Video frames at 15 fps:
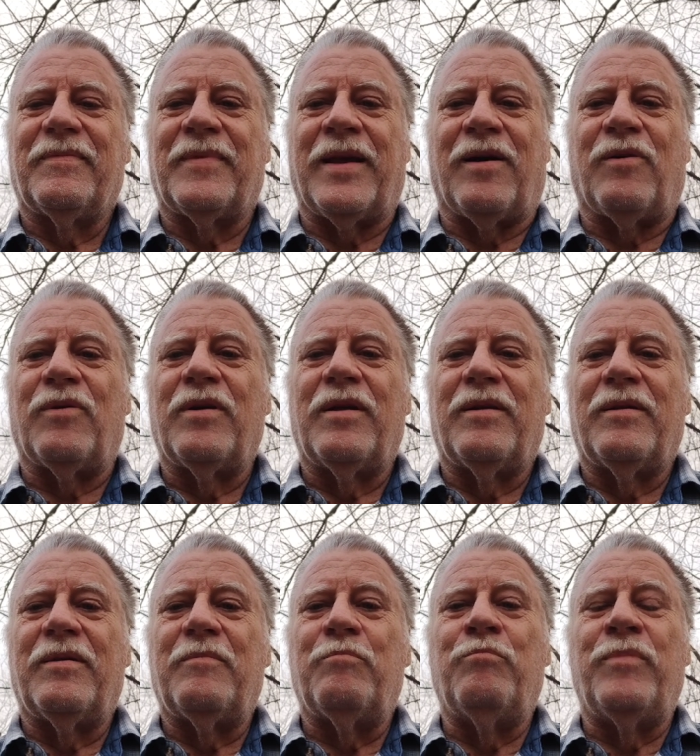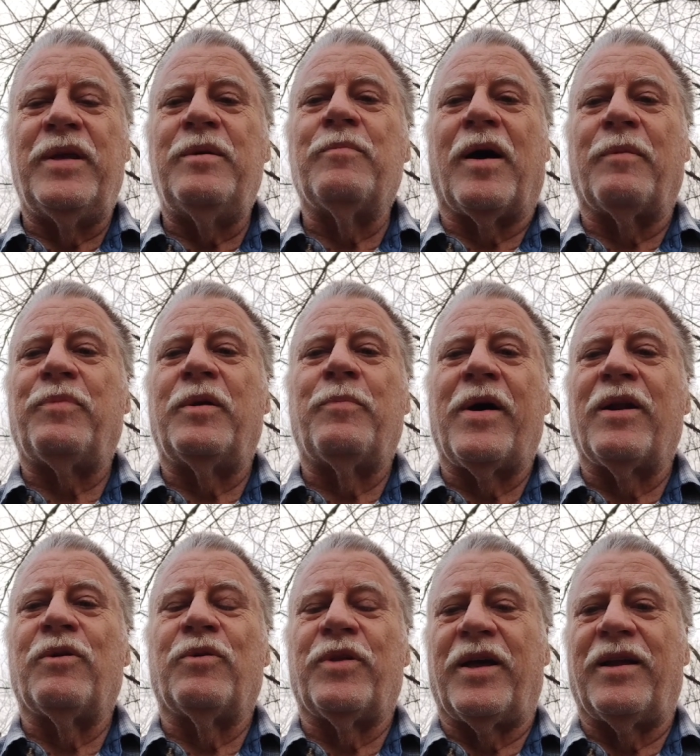Now, me might be
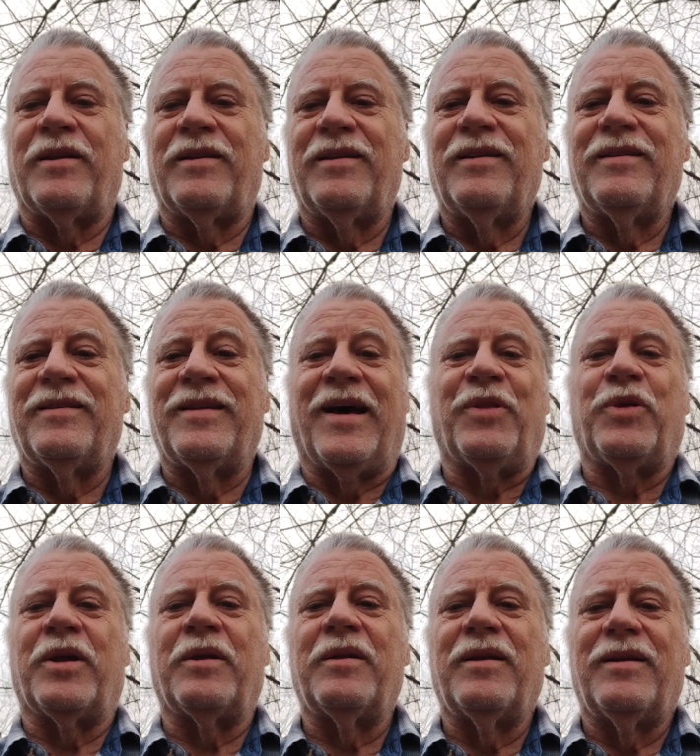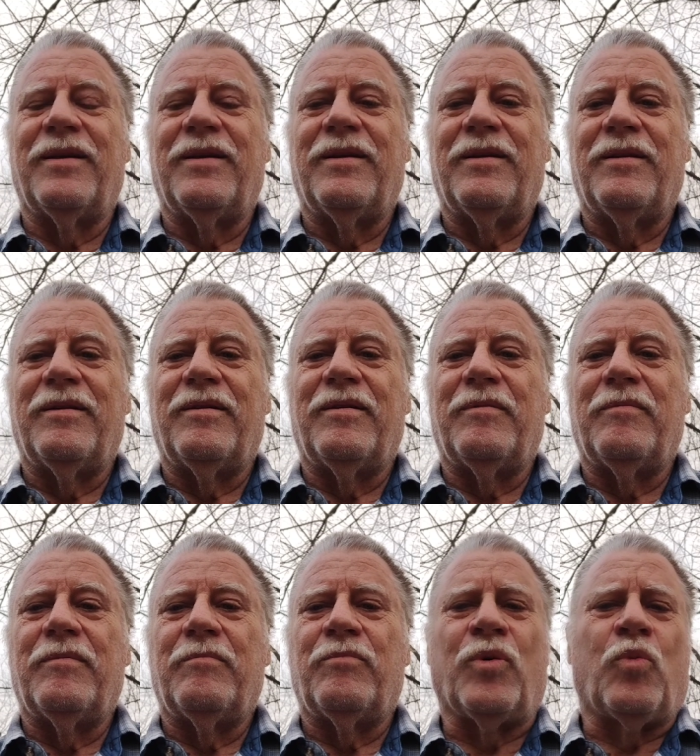better than nothing,
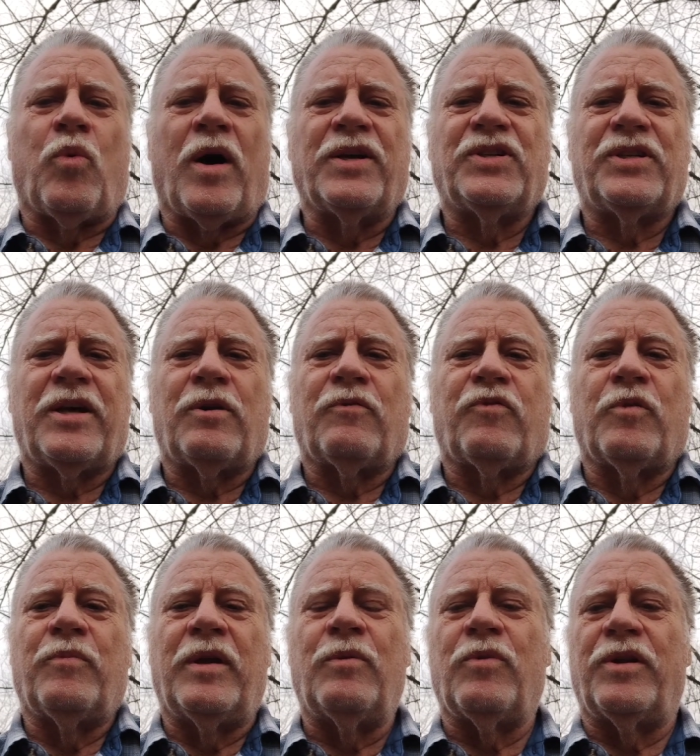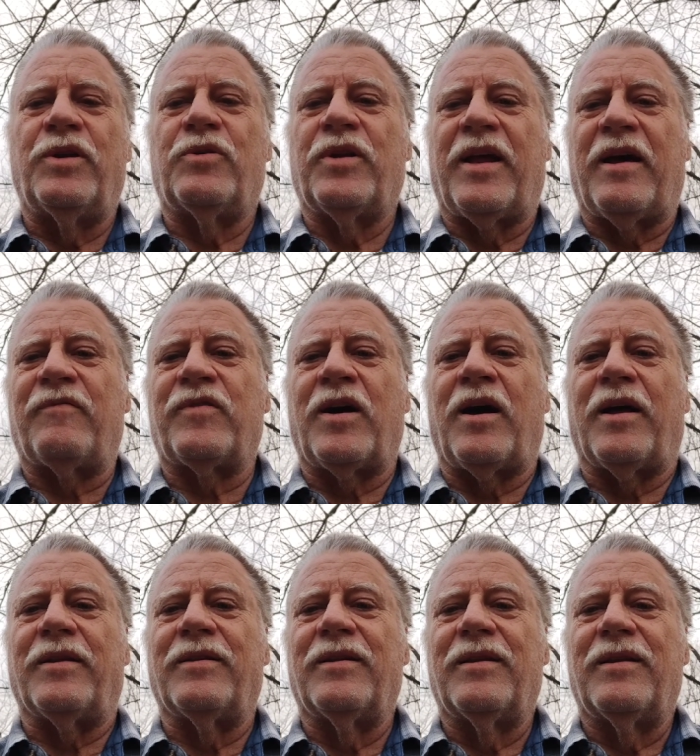but why settle for me when you can have
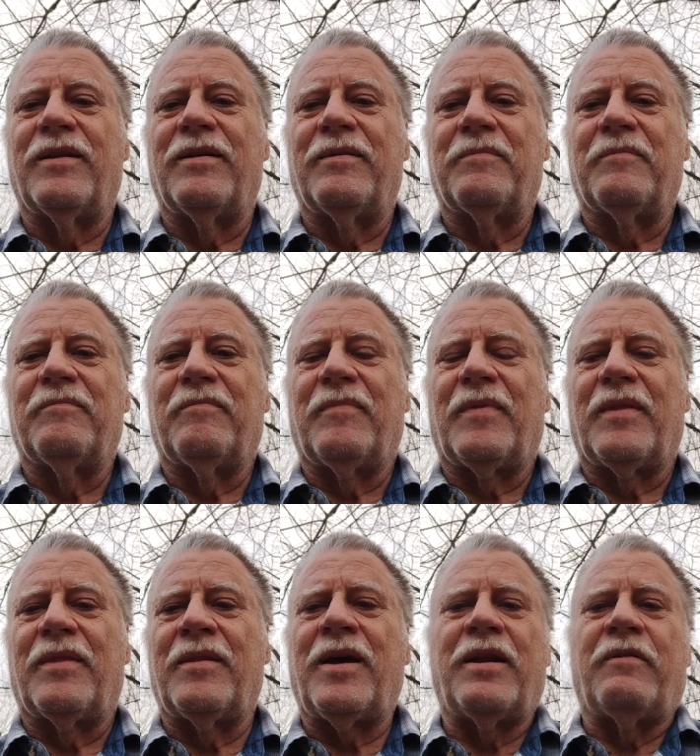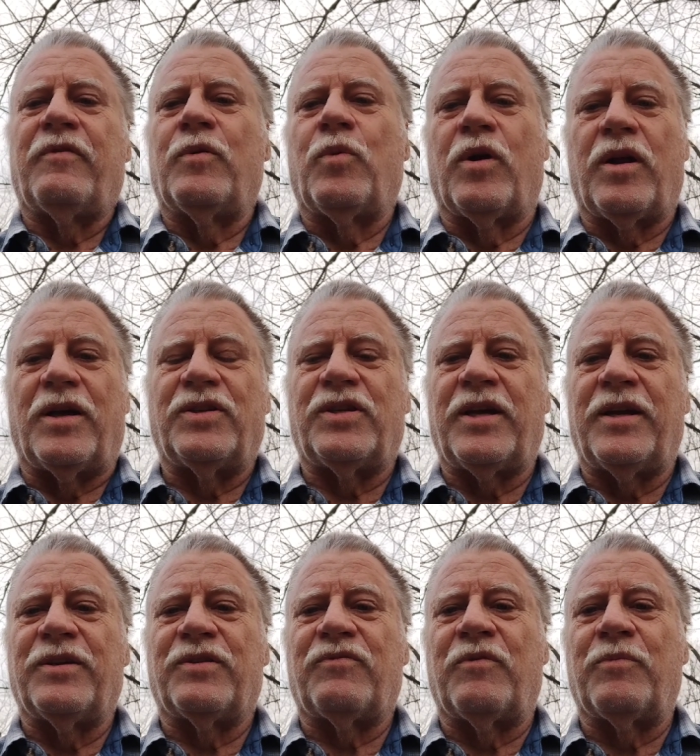God? Not every word I say
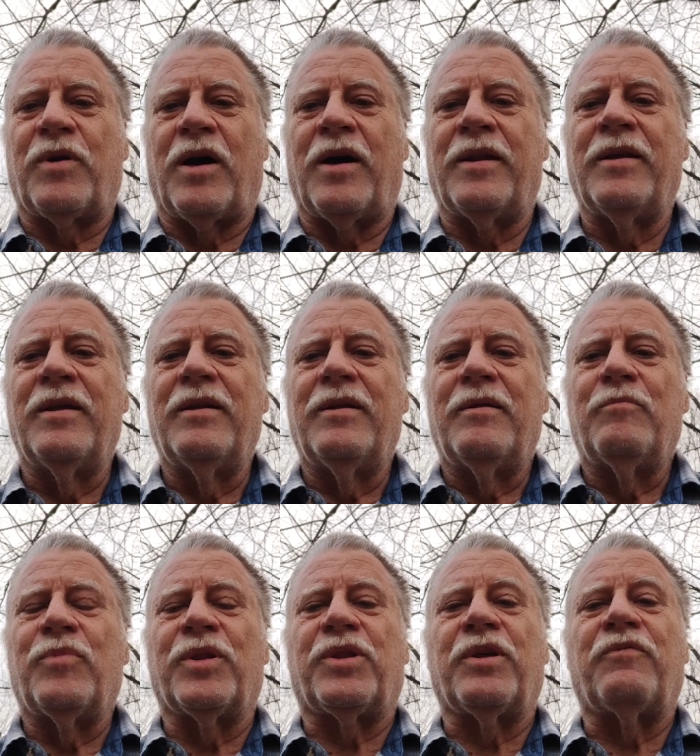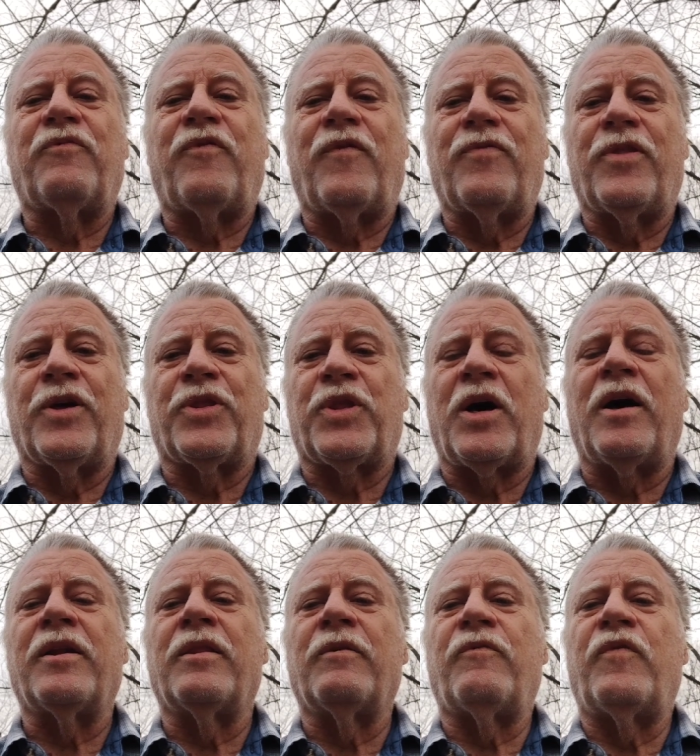is from God, but the, the
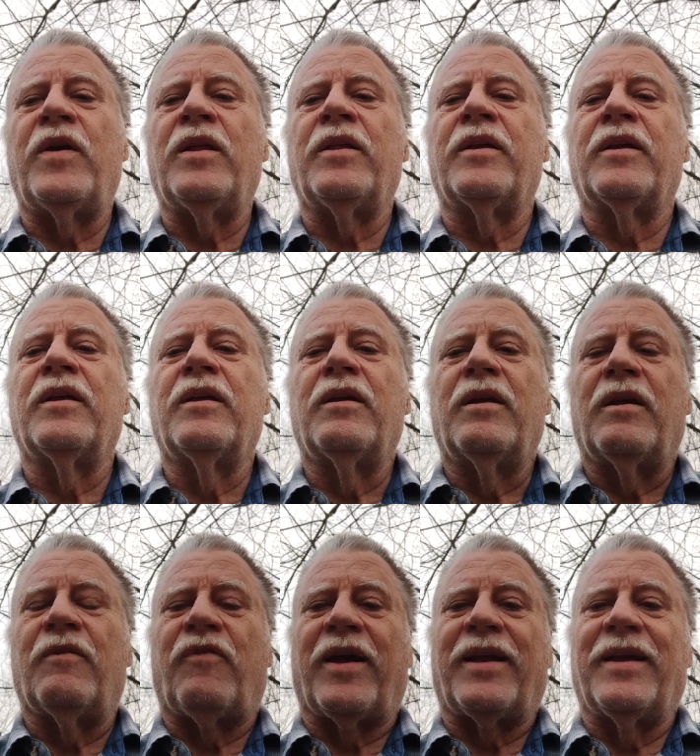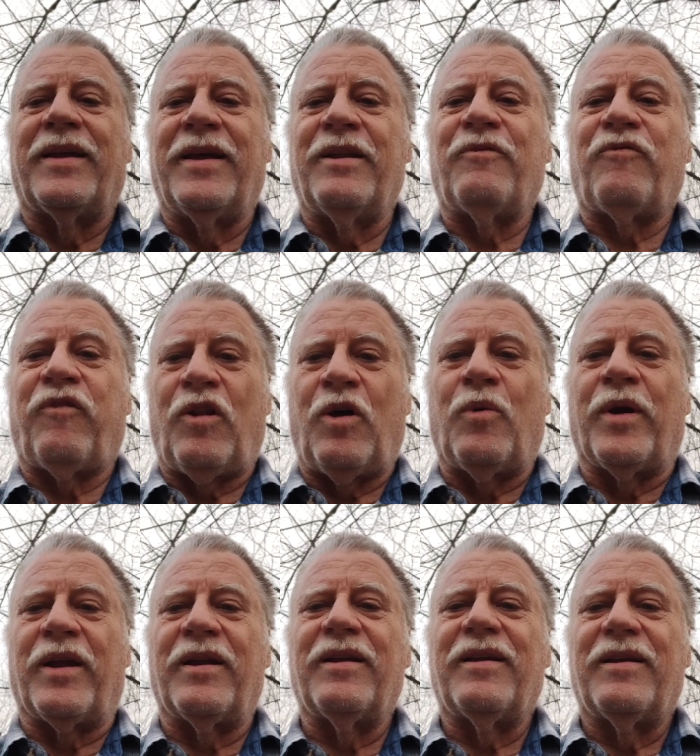thought and the feeling, if I can get it
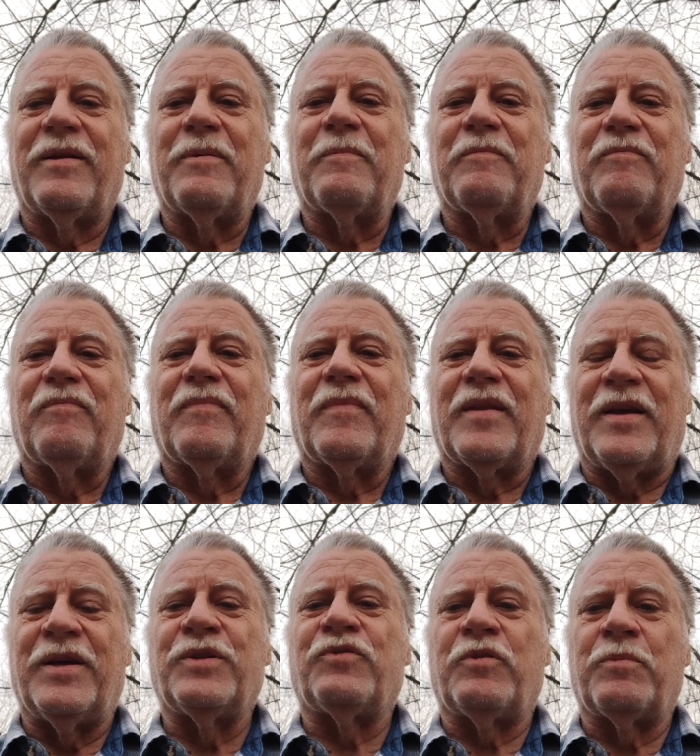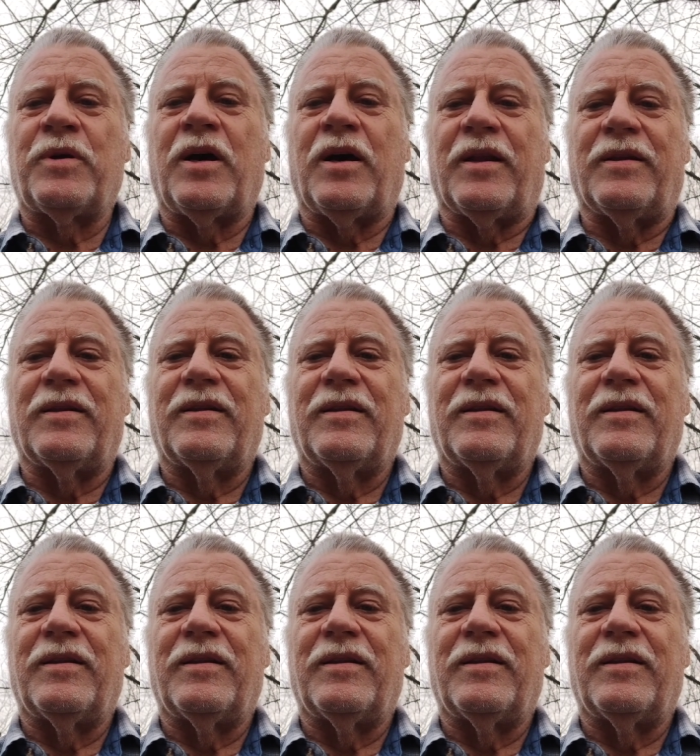flowing, is from God.